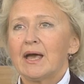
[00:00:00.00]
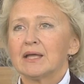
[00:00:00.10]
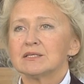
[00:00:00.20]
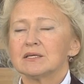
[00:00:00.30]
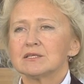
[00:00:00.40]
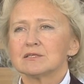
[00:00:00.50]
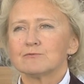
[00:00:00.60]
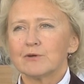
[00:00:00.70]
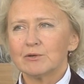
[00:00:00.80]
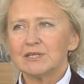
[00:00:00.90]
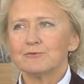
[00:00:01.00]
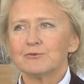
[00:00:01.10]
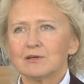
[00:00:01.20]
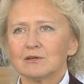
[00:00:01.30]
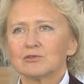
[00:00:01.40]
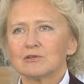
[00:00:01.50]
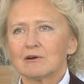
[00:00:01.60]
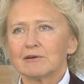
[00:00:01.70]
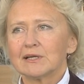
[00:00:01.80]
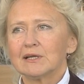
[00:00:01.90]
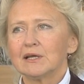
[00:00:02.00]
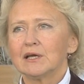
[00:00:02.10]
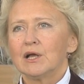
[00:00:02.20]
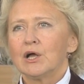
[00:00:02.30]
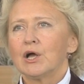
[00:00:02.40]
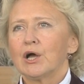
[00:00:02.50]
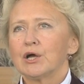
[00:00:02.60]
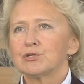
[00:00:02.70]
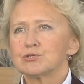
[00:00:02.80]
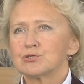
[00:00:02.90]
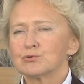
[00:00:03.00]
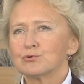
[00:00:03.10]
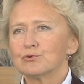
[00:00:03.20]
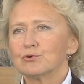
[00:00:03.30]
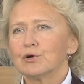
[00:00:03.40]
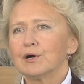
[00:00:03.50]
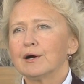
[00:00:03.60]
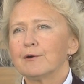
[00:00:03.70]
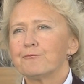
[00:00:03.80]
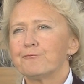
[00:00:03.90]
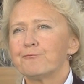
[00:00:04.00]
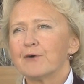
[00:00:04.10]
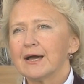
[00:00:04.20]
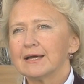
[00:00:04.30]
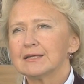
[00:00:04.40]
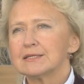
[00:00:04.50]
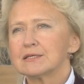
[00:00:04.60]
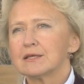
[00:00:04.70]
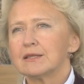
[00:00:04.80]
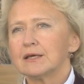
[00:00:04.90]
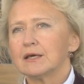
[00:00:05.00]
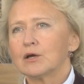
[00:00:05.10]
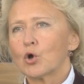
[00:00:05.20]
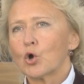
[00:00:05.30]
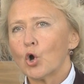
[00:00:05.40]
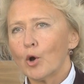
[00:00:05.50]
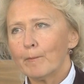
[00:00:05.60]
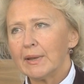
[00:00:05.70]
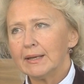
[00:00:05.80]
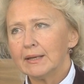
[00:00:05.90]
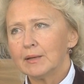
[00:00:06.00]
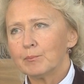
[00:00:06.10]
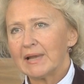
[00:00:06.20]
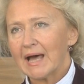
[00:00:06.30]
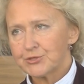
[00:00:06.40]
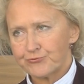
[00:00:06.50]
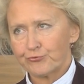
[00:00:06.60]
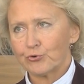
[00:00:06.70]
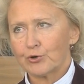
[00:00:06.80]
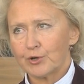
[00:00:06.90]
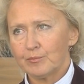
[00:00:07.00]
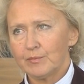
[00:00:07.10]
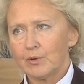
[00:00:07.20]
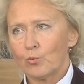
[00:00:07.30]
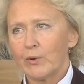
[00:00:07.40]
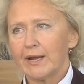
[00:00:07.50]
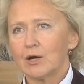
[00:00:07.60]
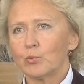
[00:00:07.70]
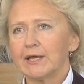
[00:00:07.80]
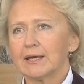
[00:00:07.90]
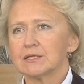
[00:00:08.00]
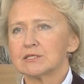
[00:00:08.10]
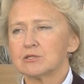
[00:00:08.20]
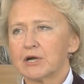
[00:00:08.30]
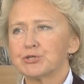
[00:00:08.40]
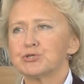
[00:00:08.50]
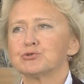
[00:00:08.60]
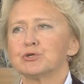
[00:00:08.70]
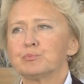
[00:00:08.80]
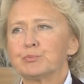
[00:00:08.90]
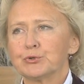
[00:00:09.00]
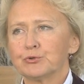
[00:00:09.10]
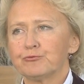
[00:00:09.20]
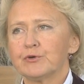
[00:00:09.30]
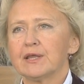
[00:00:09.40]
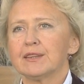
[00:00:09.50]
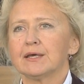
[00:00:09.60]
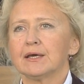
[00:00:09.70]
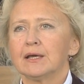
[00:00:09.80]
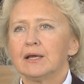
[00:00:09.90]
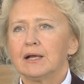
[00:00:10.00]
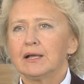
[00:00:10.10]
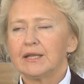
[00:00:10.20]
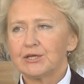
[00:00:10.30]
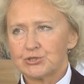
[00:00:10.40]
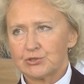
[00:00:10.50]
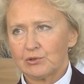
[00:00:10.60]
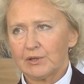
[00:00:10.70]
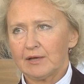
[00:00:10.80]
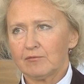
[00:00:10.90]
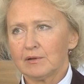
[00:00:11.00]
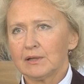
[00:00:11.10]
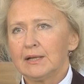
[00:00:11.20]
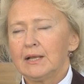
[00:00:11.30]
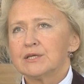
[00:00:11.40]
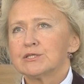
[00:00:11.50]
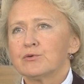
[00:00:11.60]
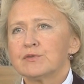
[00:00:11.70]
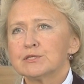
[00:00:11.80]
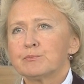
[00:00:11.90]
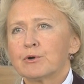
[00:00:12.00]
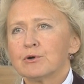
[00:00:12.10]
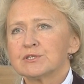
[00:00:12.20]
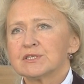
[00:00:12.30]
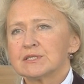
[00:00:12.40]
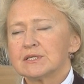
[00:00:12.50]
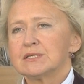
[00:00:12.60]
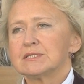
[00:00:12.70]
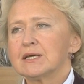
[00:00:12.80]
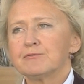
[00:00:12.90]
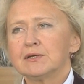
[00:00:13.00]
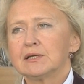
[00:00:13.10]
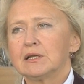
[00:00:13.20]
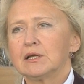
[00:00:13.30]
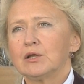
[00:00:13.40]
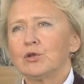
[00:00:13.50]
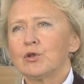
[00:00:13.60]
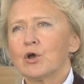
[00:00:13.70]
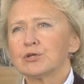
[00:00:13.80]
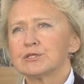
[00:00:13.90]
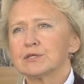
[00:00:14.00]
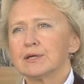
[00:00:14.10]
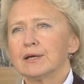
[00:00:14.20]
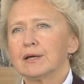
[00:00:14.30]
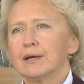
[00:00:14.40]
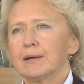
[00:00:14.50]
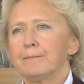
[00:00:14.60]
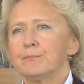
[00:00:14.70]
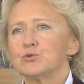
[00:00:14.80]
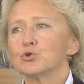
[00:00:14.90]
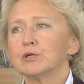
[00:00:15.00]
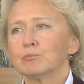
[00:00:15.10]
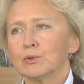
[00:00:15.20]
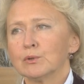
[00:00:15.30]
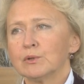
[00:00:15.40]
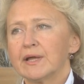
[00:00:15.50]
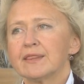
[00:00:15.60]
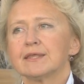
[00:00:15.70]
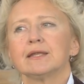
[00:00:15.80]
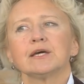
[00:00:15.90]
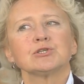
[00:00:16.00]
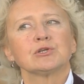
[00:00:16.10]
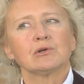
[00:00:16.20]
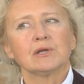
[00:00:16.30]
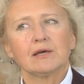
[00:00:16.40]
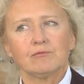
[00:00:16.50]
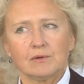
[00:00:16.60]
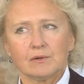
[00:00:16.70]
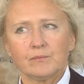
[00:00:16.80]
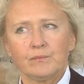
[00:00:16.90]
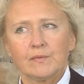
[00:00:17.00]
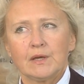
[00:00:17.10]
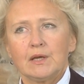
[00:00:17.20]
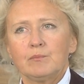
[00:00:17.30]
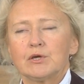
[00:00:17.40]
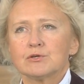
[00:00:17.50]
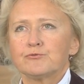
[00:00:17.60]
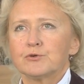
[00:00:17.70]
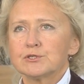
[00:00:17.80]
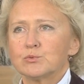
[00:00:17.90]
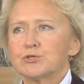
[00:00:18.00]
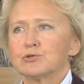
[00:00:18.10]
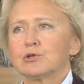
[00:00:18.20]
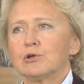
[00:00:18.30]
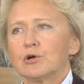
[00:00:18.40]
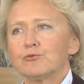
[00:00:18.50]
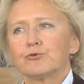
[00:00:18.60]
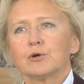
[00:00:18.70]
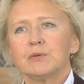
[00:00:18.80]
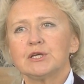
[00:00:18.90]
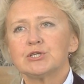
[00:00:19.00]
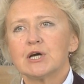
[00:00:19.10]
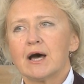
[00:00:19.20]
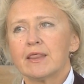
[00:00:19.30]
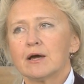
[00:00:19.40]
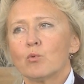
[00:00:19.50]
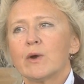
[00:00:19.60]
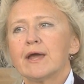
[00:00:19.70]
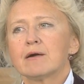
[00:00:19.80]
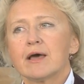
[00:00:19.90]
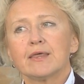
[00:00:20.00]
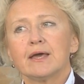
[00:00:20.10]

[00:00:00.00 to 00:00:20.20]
and it is very difficult currently to find the common platform where we can start to improve at the national level. So this process is definitely not doable at the national level, because first we should learn from each other where are the